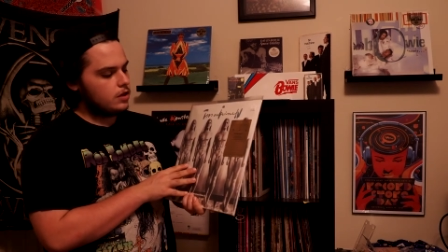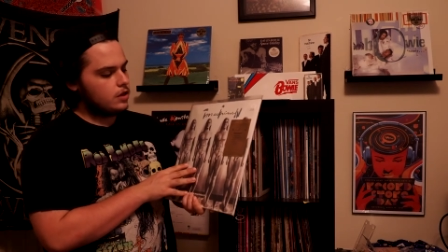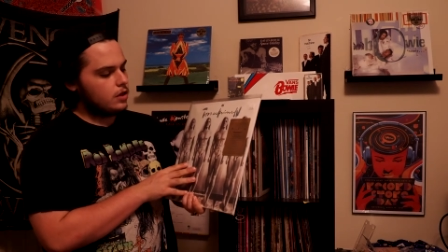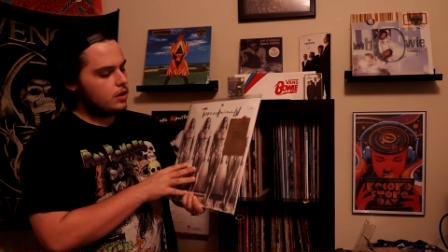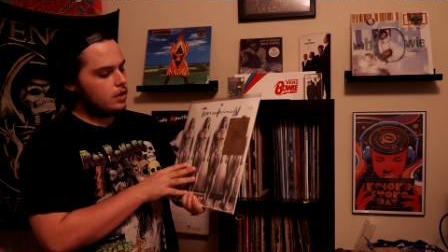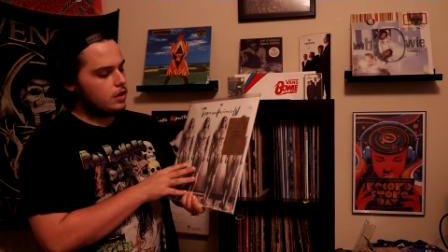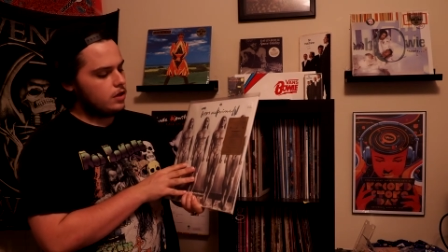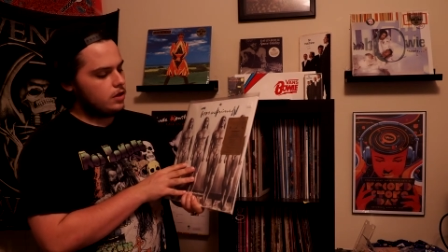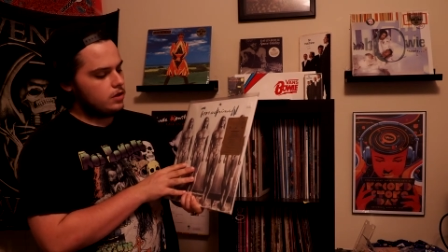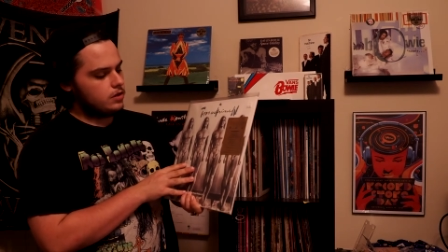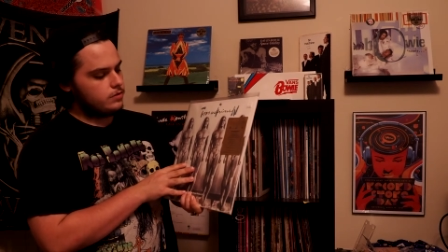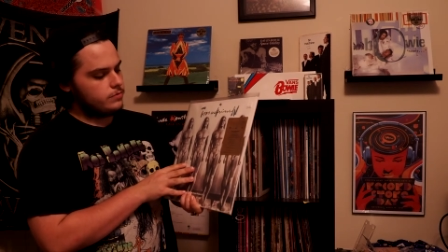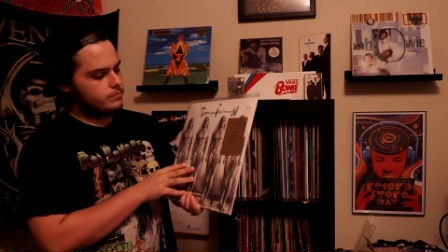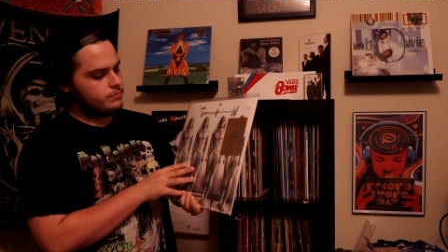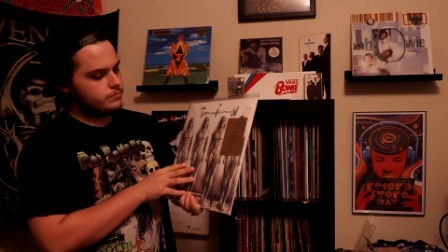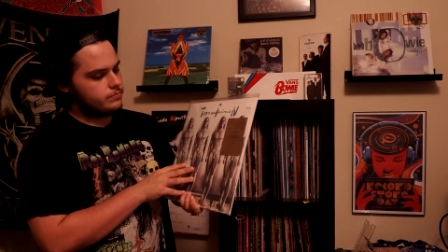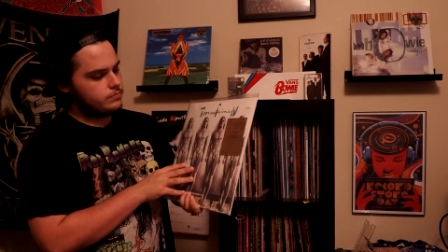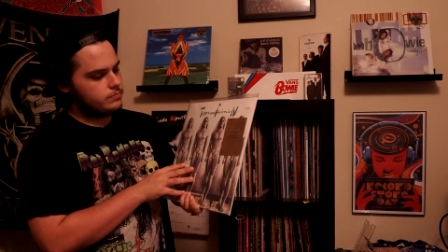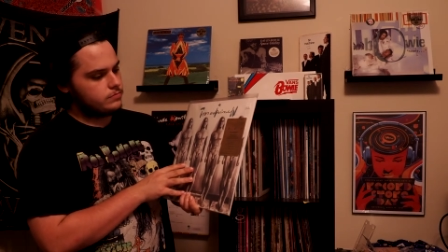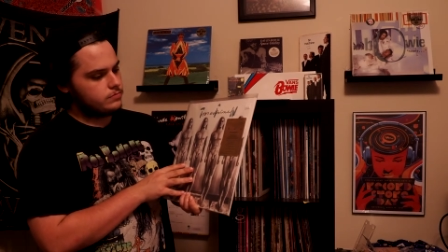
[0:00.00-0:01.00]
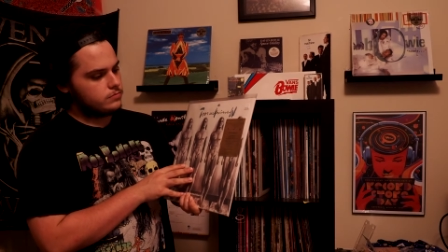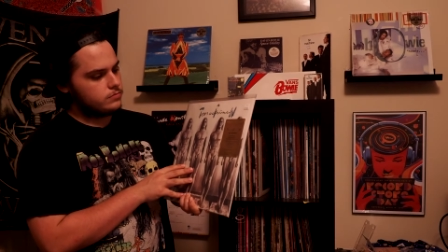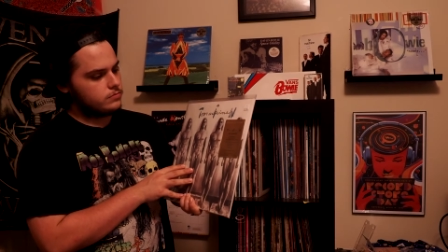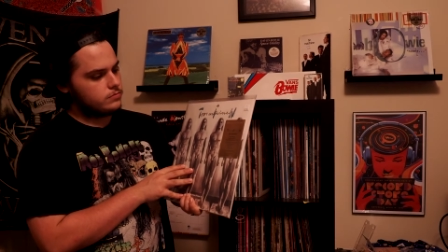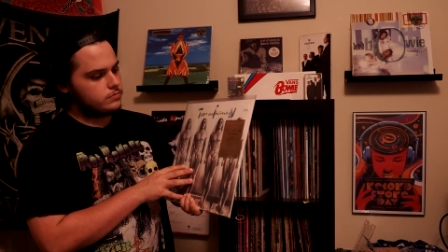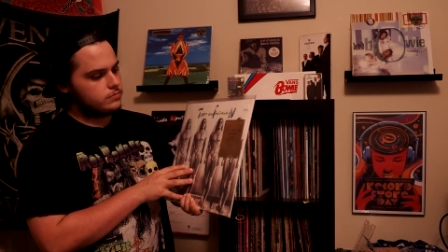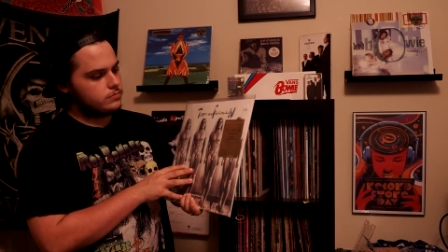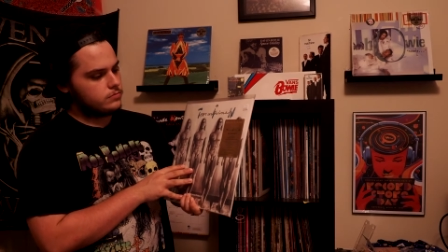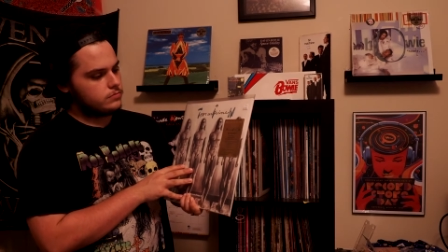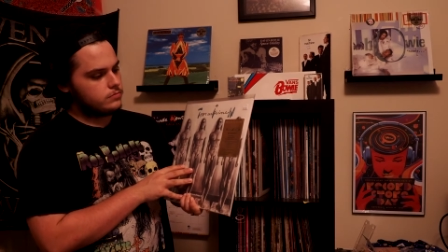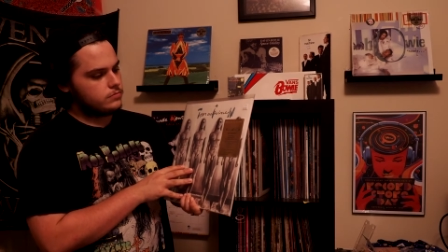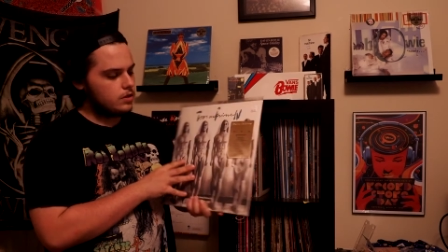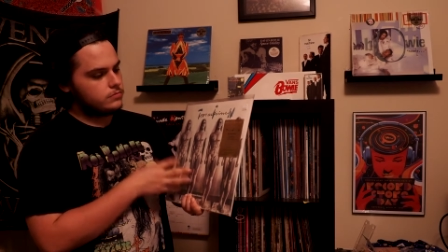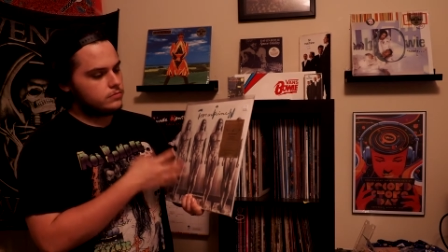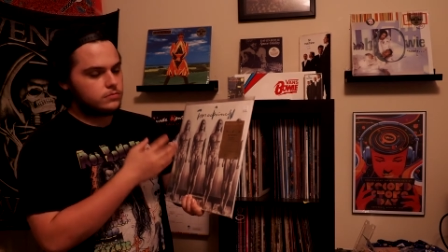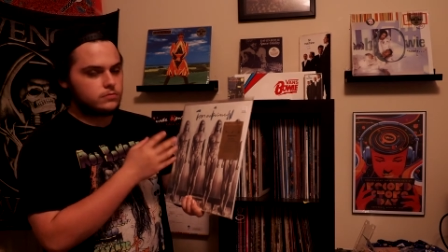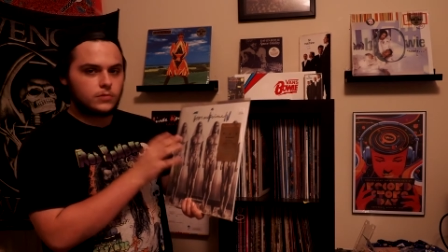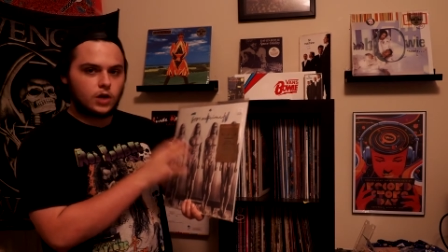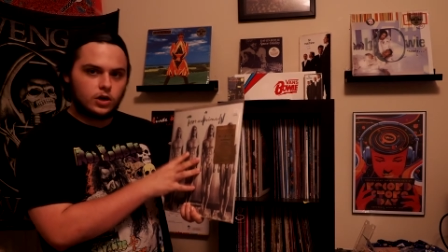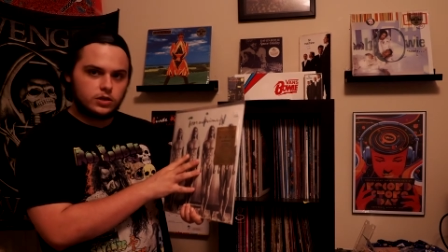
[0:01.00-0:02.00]
on
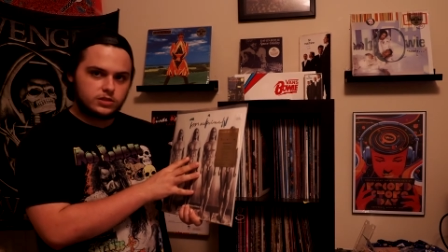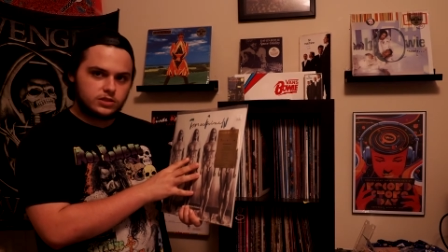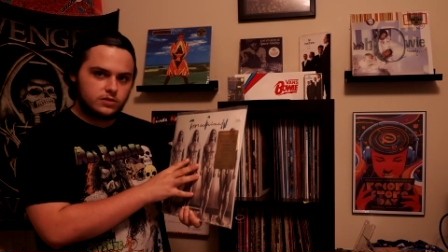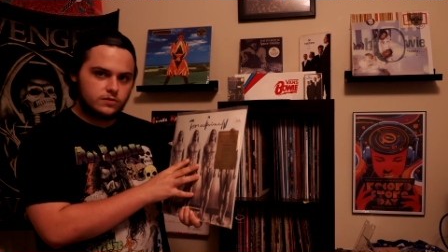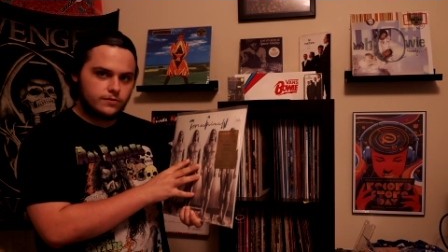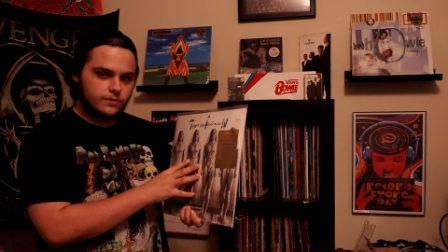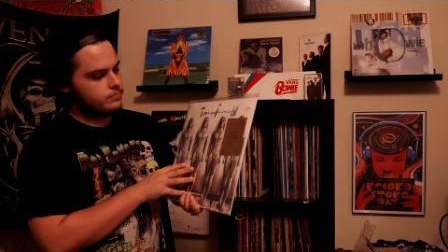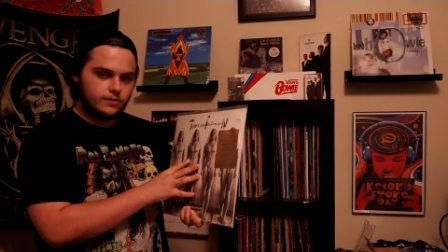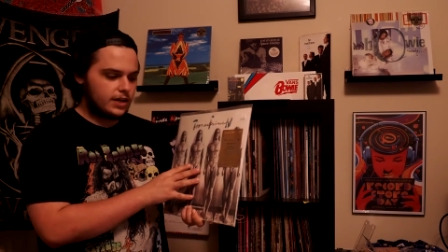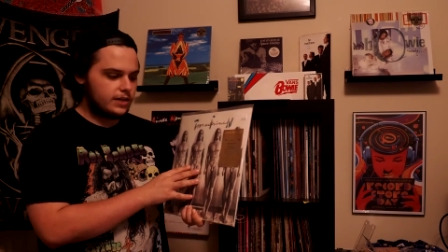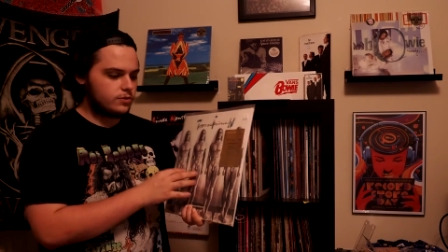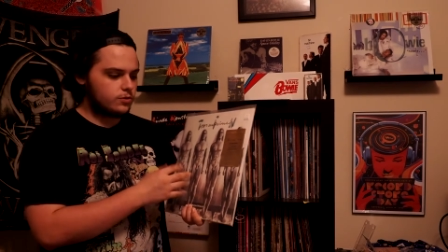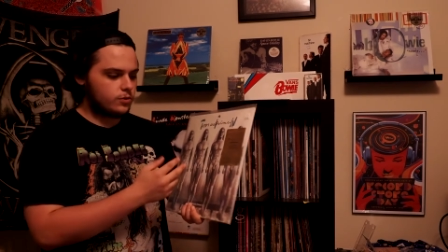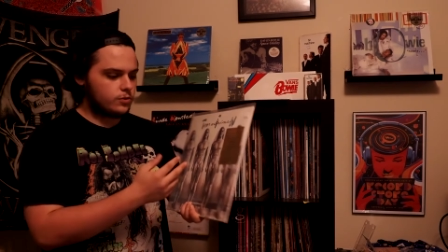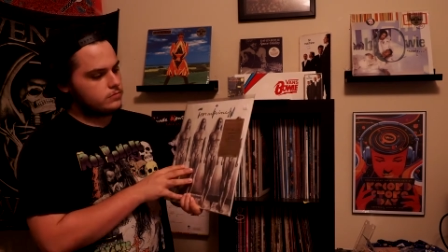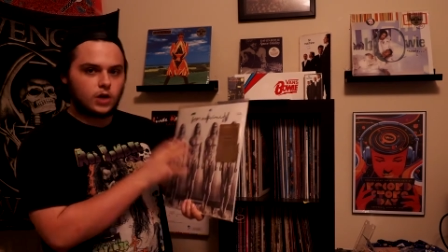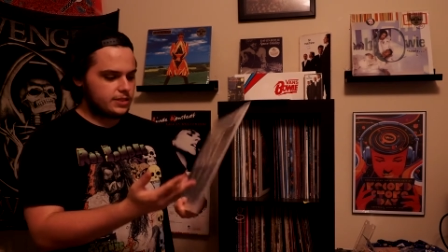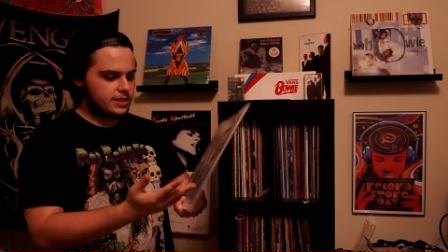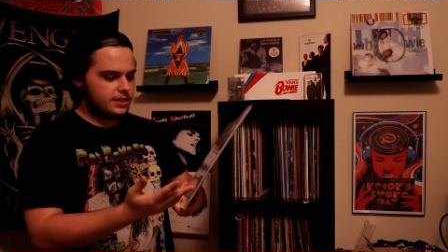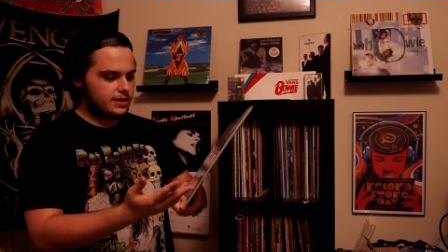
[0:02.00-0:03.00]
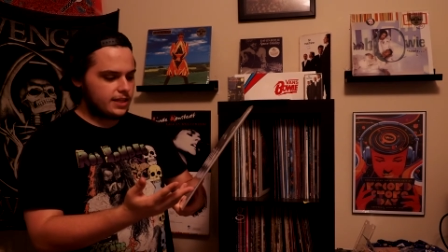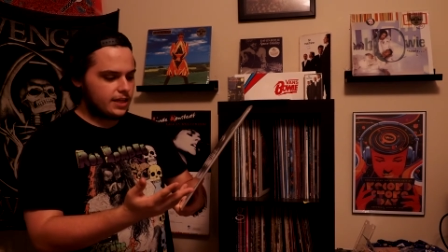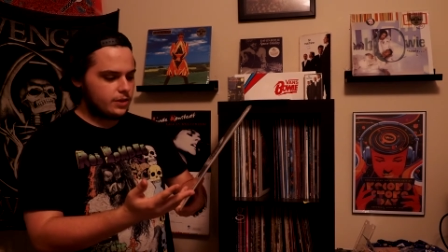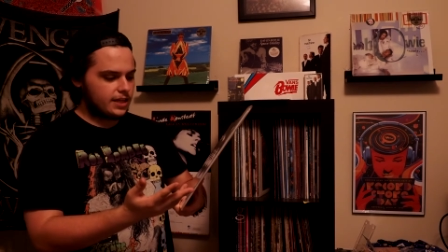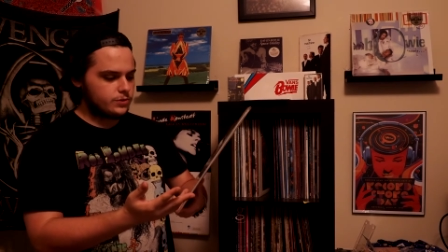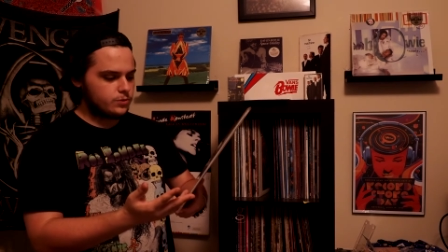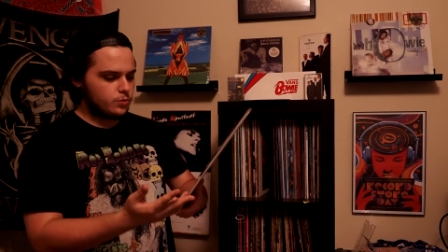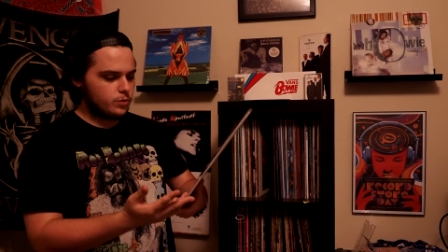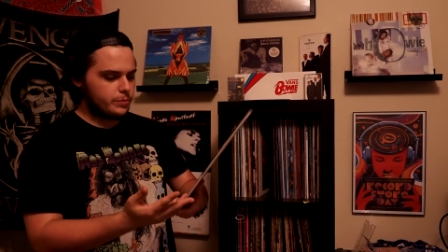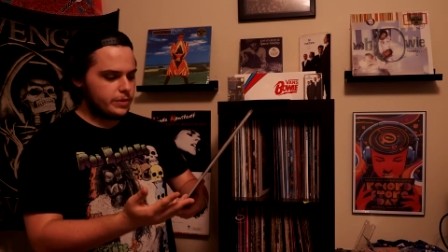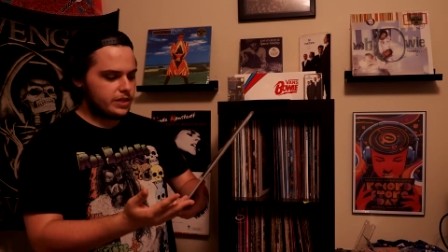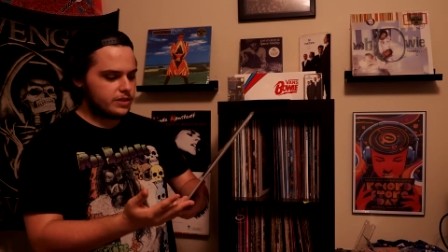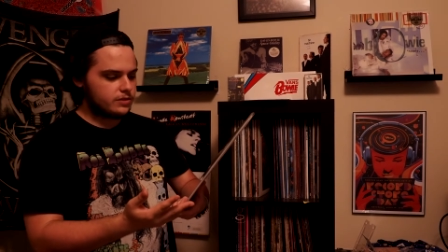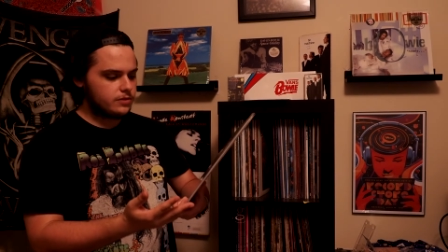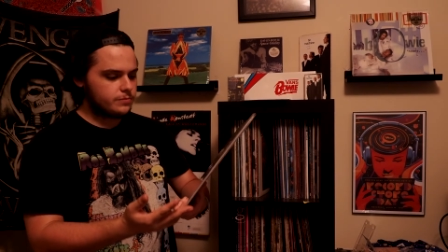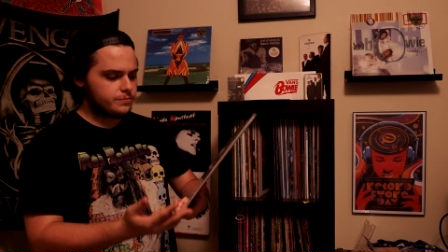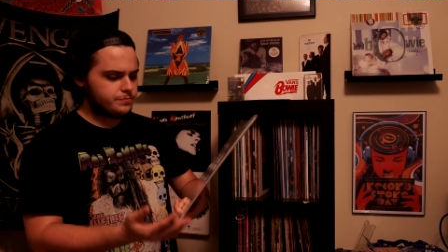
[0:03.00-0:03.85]
silver vinyl. Only 10,000 were made.